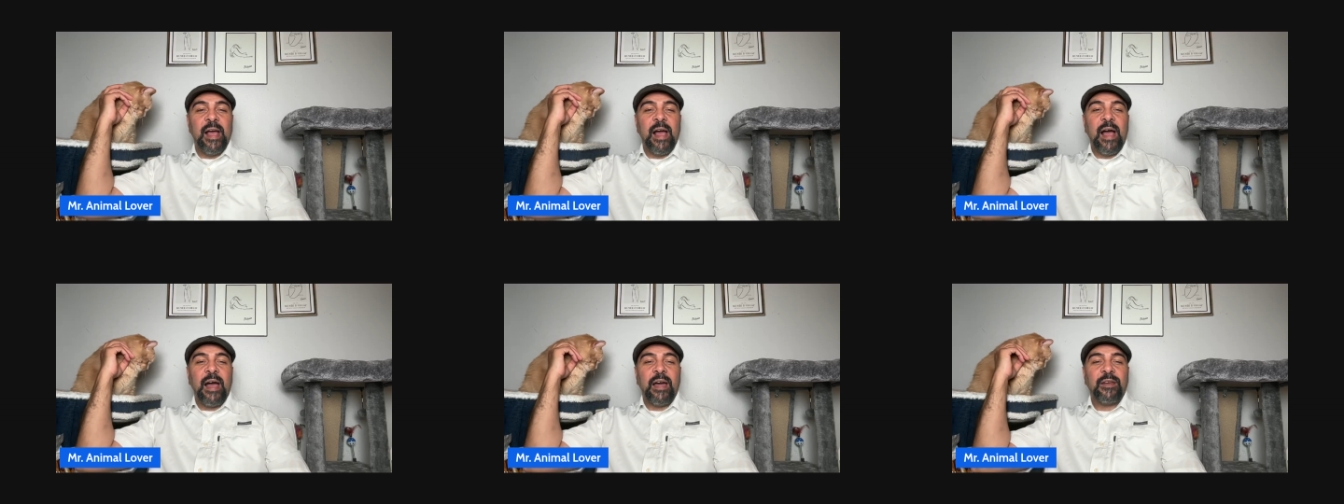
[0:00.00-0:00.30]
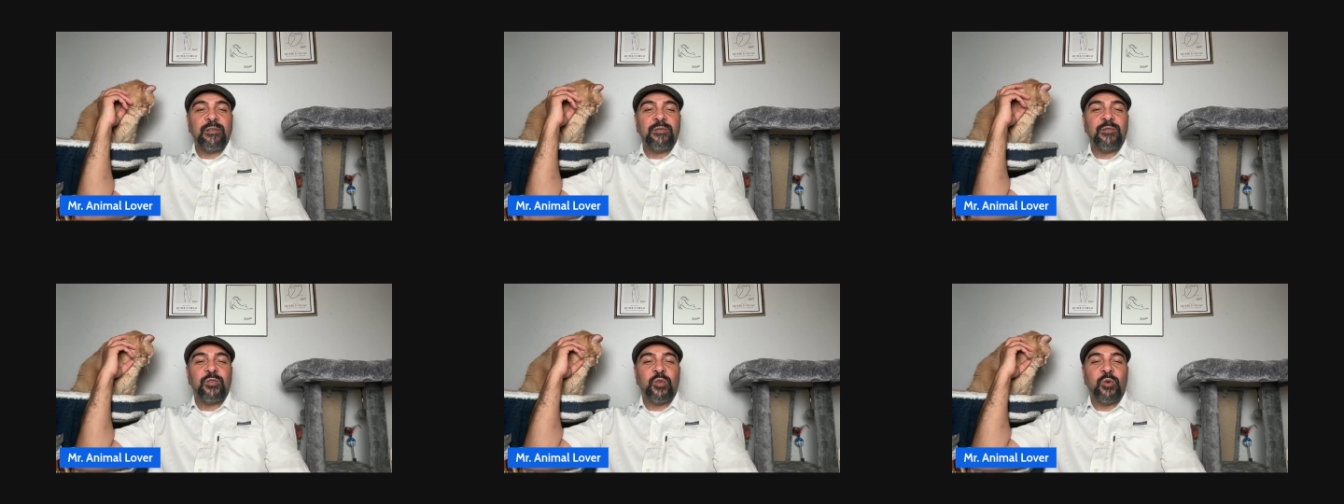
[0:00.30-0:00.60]

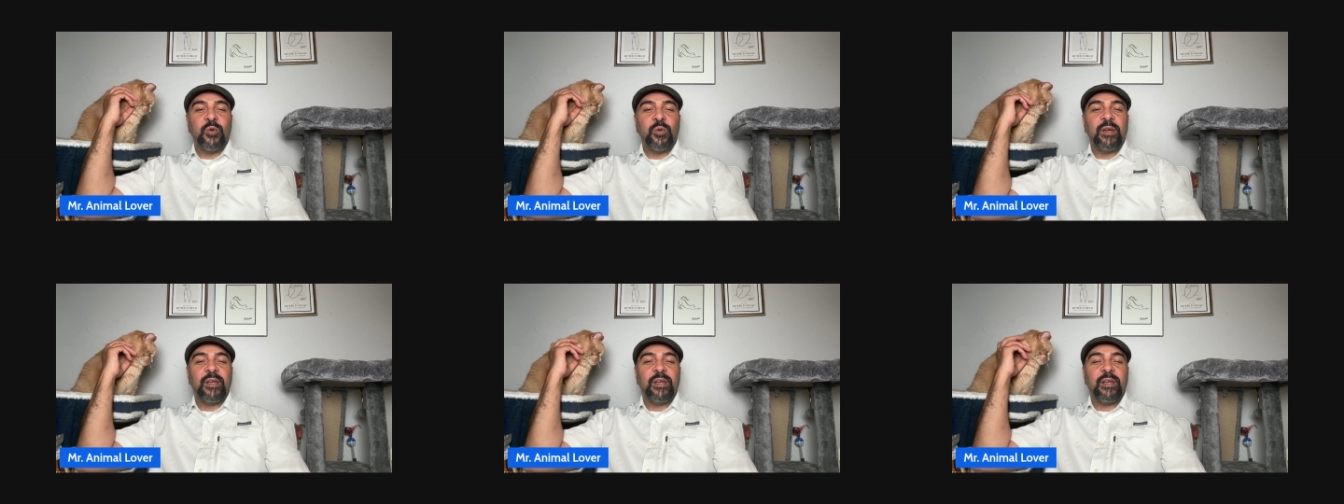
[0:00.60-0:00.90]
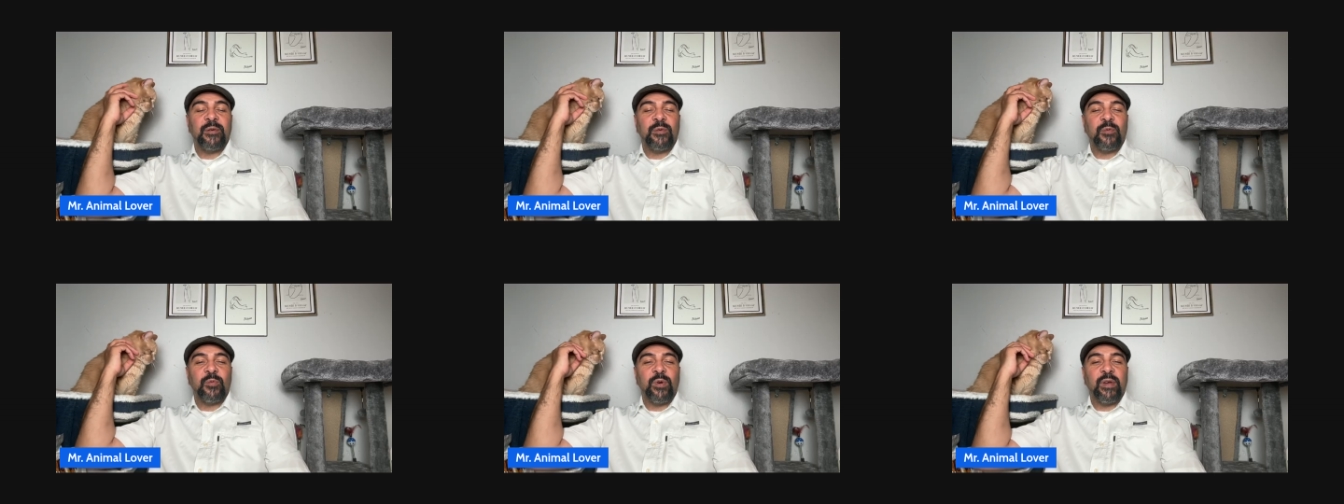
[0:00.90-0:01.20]
how to do
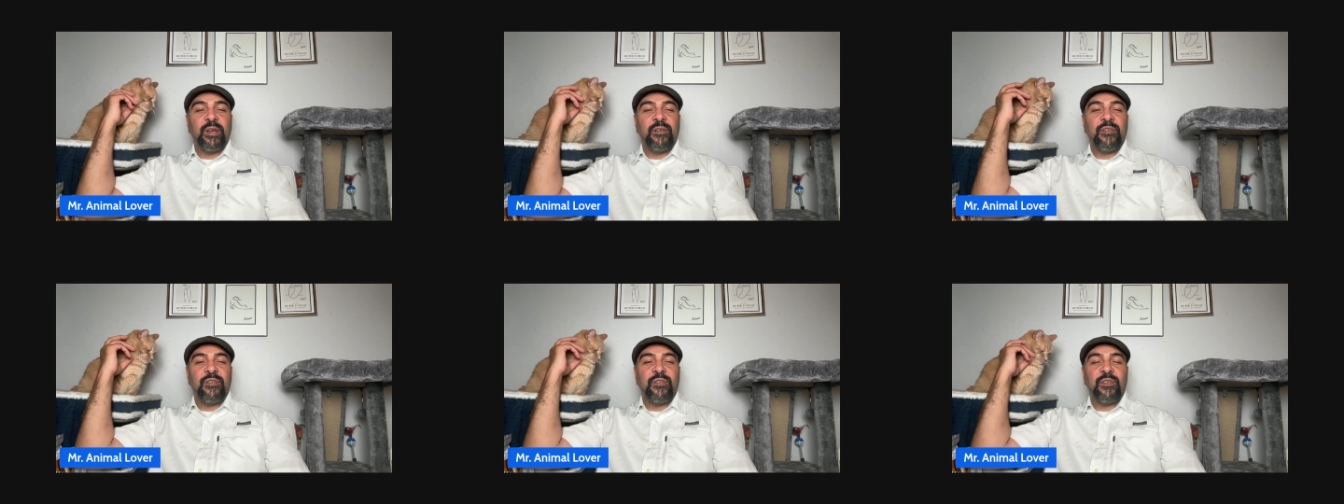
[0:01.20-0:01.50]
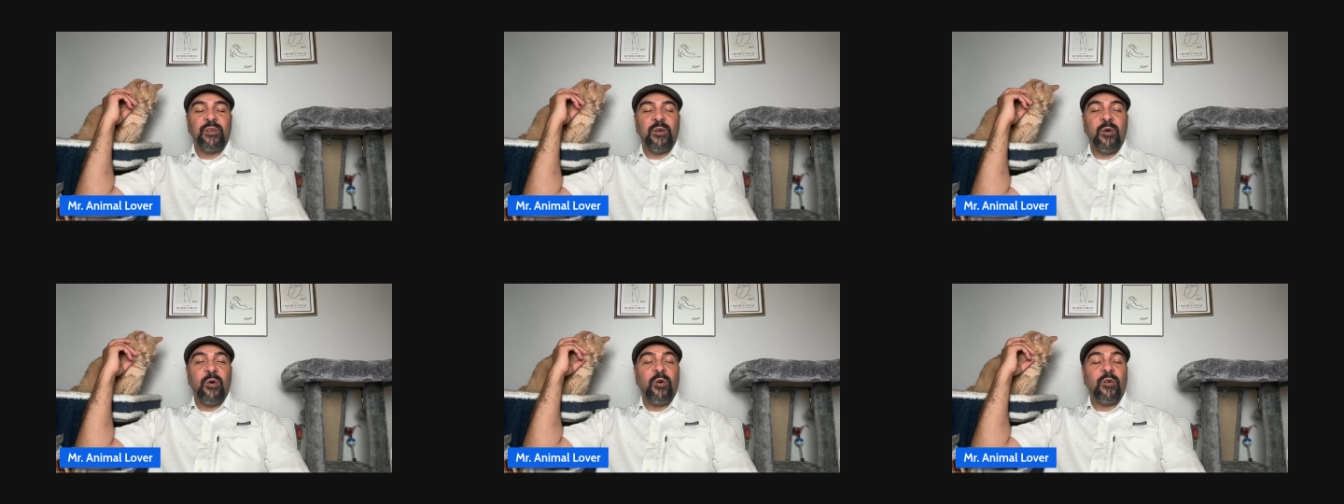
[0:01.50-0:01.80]
it with
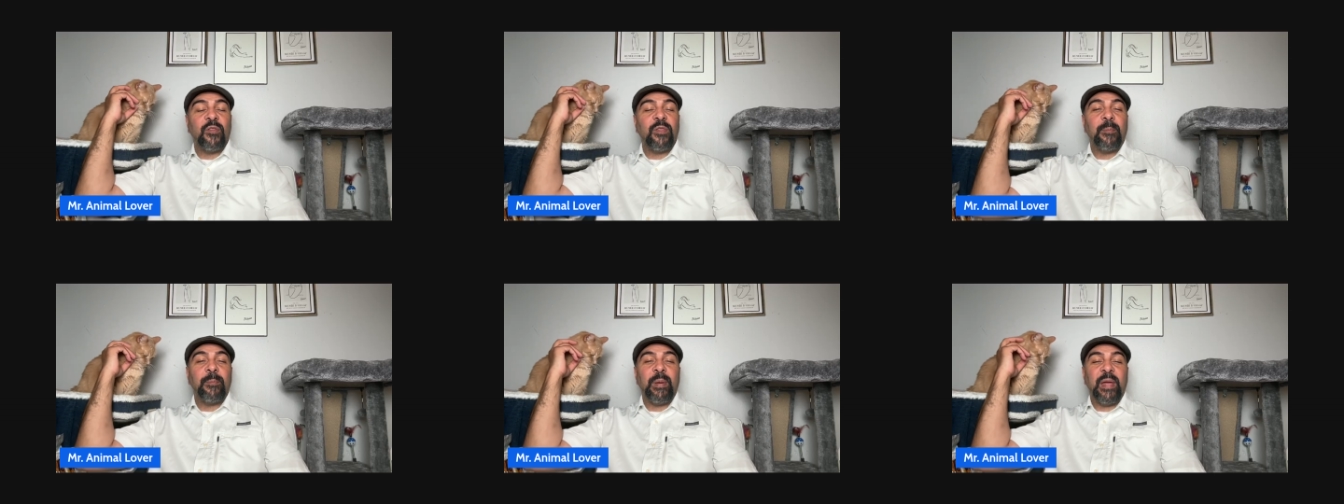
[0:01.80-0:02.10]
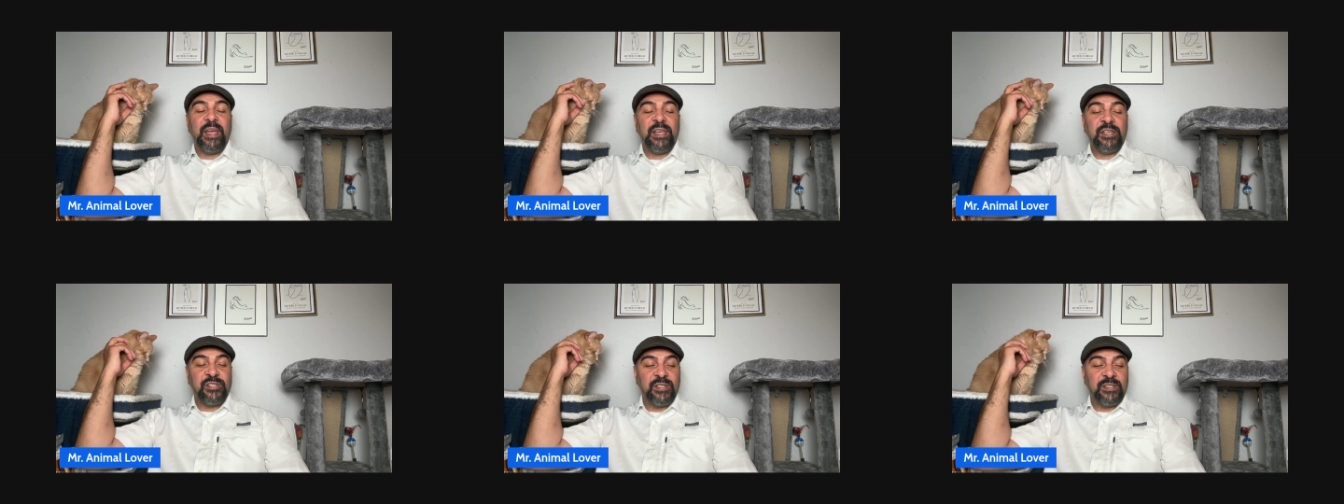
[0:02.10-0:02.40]
all the
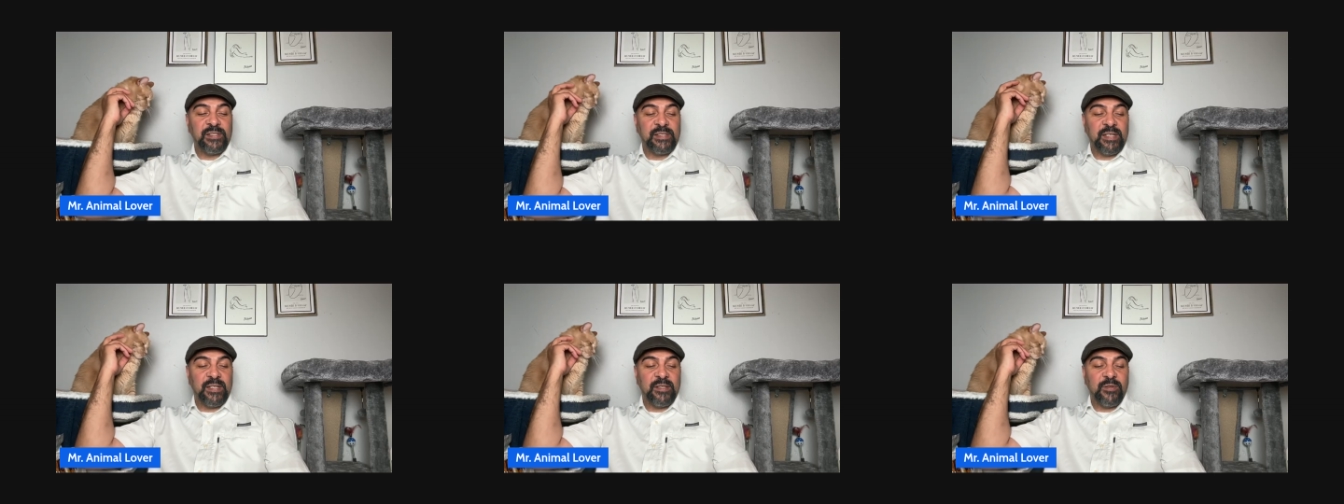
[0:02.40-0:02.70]
patience